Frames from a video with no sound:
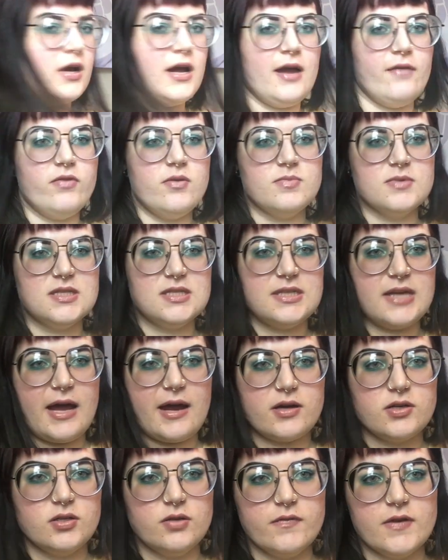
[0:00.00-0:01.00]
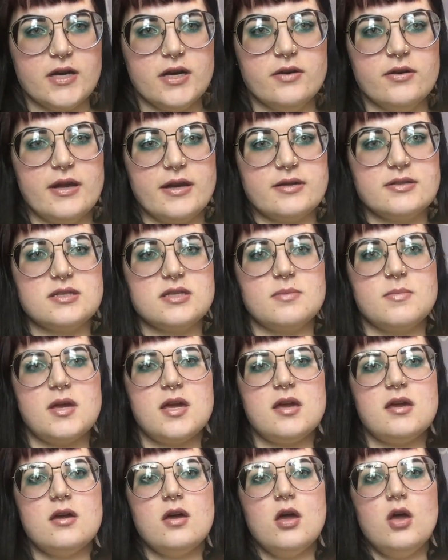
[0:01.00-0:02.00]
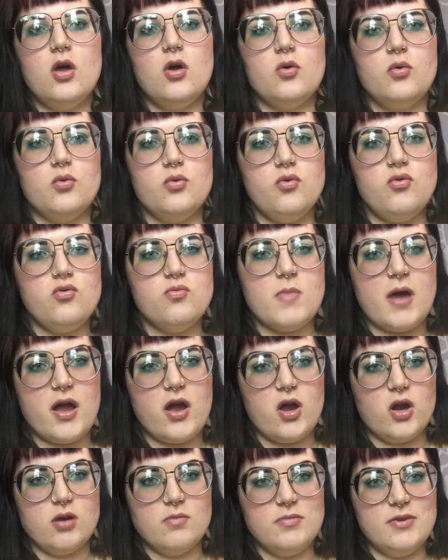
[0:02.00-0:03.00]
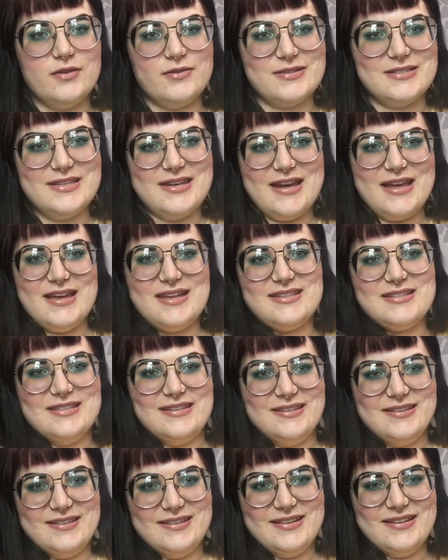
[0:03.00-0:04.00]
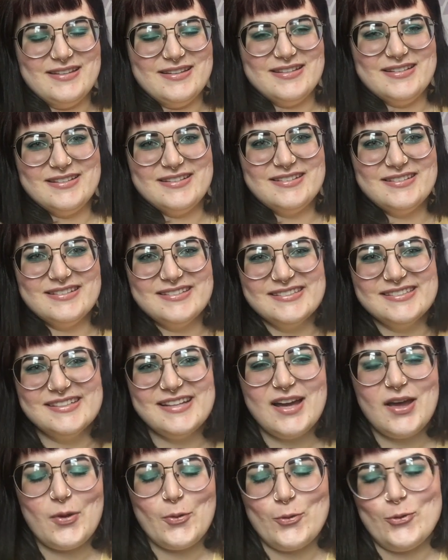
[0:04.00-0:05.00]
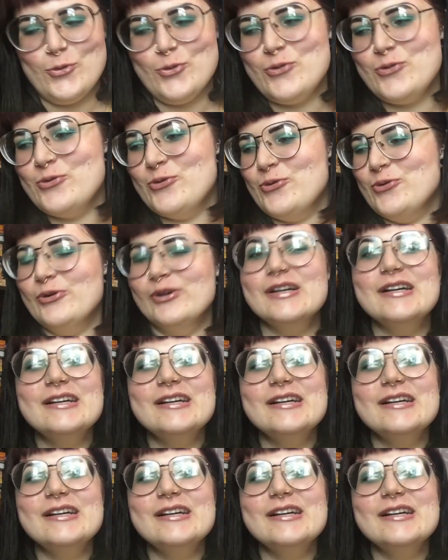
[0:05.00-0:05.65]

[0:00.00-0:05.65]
I have them stacked over here next to me. Ooh, my arm looks nice and, ooh.